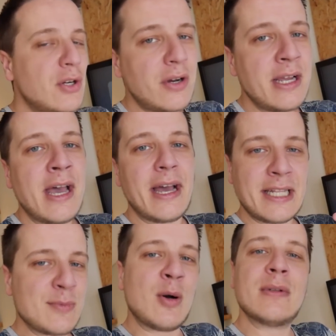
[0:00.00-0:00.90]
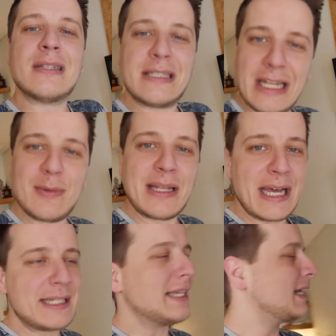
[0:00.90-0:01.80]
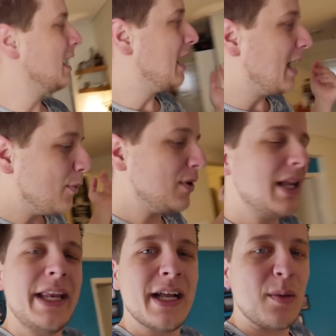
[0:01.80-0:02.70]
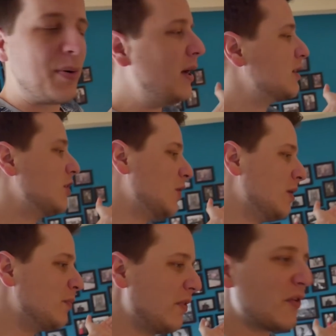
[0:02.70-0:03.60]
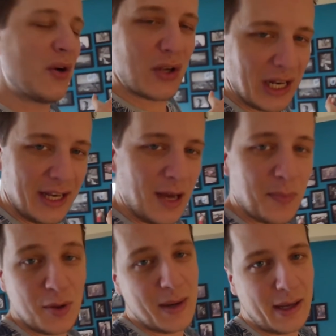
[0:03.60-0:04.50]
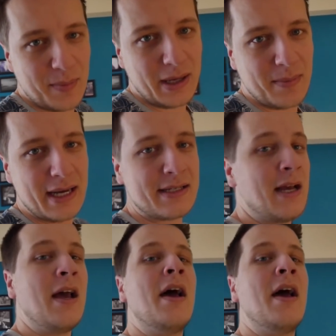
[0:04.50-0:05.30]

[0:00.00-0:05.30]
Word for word: sorry, at this moment it's a little bit hectic and we're cleaning up. So before you clean up, you make a big mess.